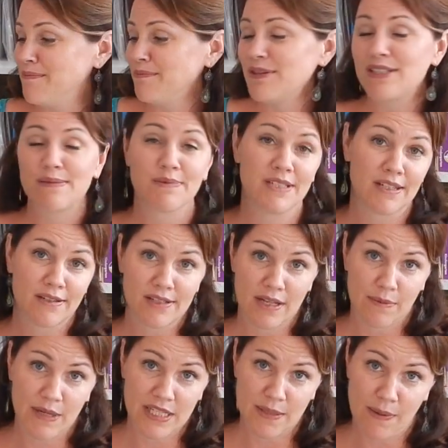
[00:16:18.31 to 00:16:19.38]
put some stickers
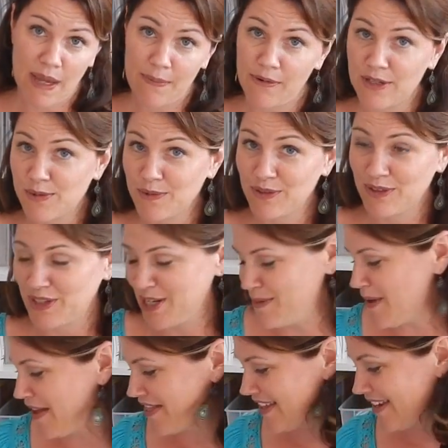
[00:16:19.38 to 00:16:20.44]
on a piece of paper as we're learning
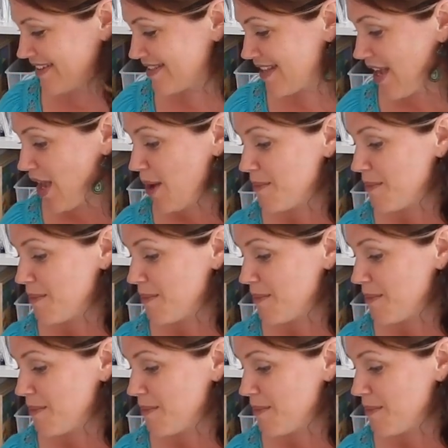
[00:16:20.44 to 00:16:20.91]
about things.